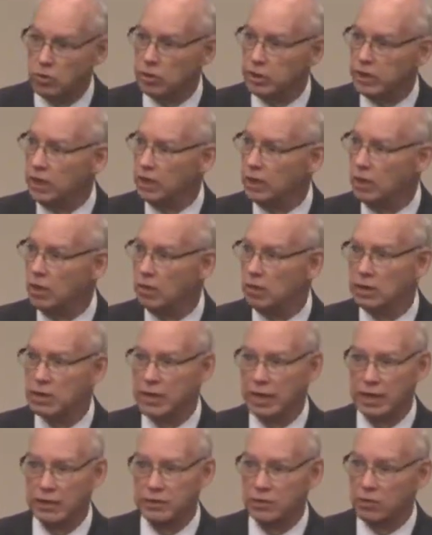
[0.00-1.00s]
get all
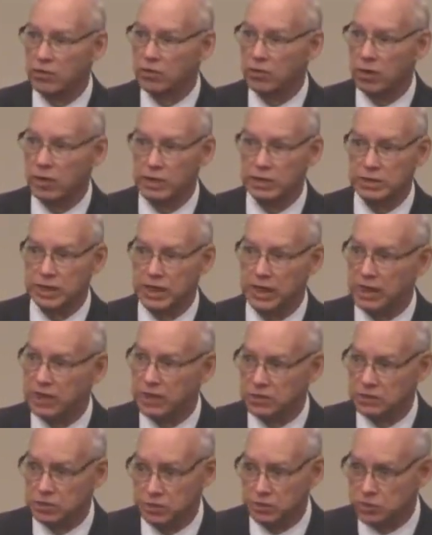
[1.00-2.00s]
kinds of crazy
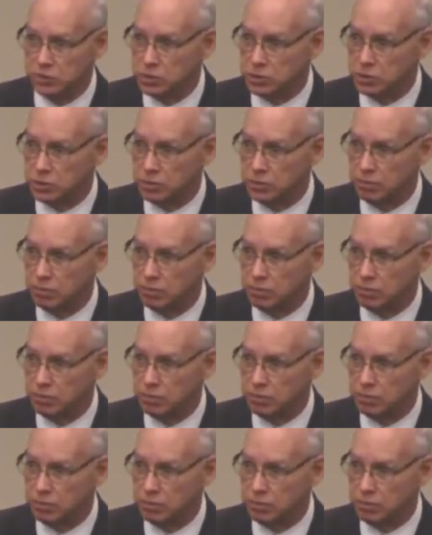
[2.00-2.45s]
answers.